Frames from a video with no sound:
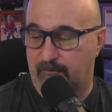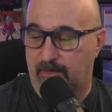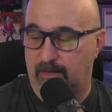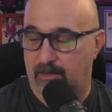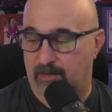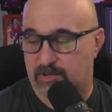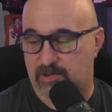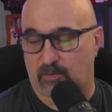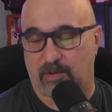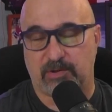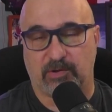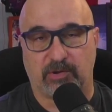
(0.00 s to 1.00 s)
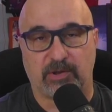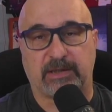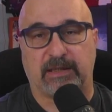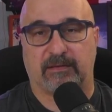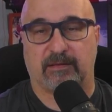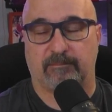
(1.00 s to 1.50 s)
So when you look
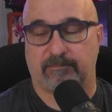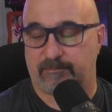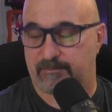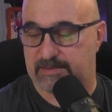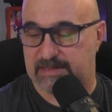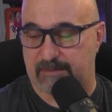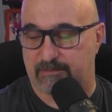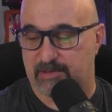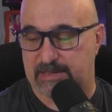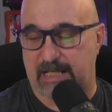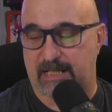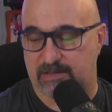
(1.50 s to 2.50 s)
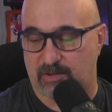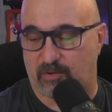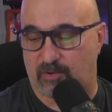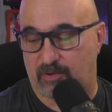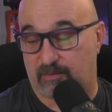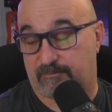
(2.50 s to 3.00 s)
at the Sabres as a
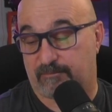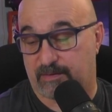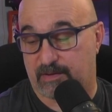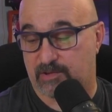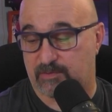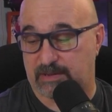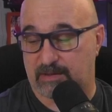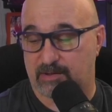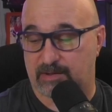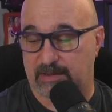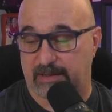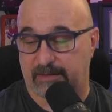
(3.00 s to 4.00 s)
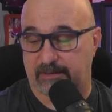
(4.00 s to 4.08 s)
whole, here's what they look like.